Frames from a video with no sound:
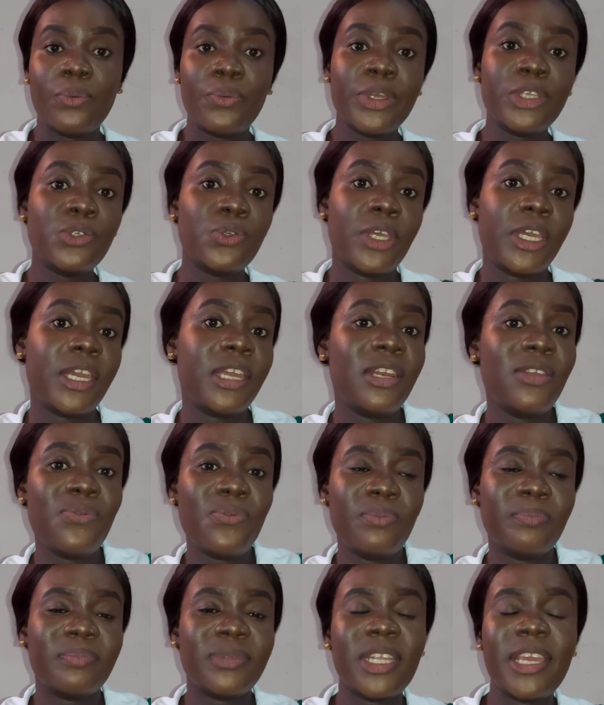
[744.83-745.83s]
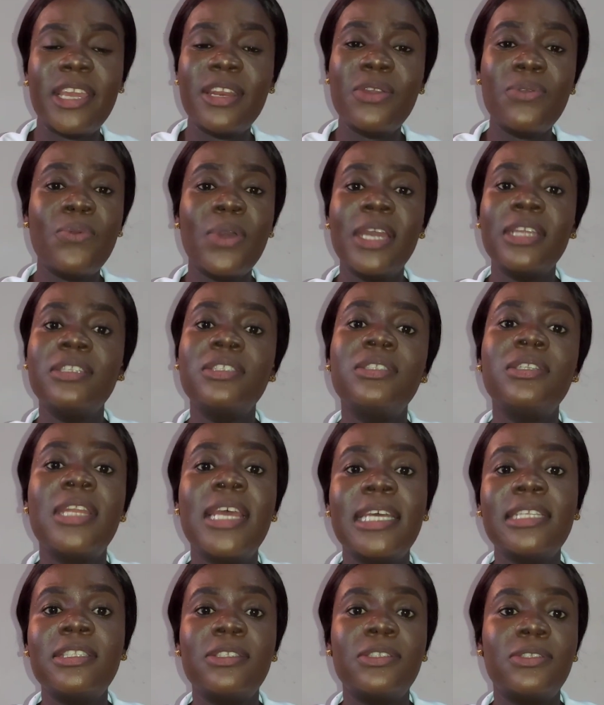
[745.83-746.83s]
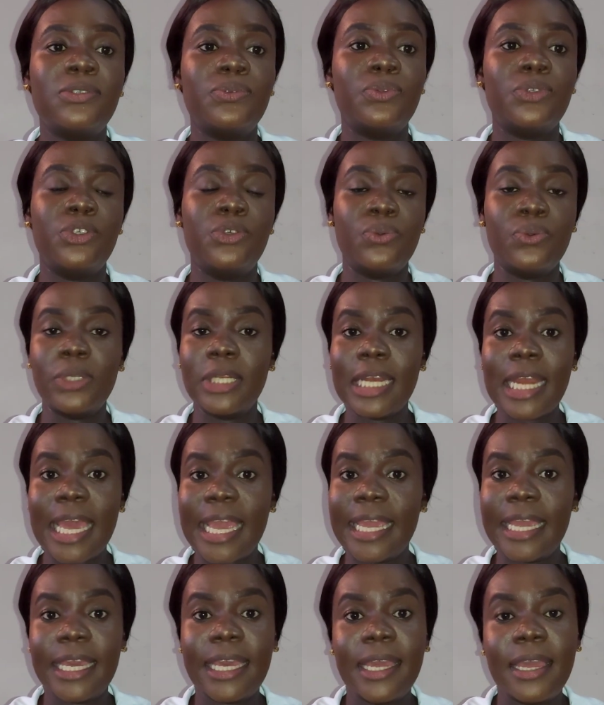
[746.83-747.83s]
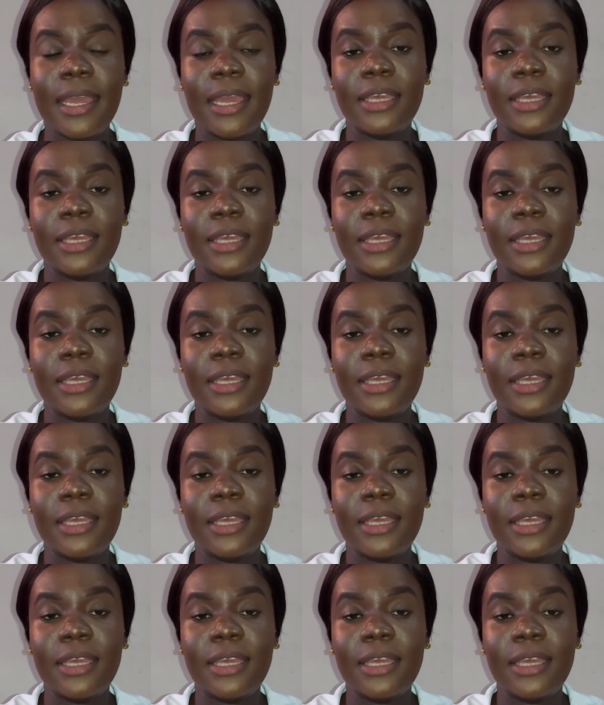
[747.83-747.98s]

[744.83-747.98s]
which anyone that you would like.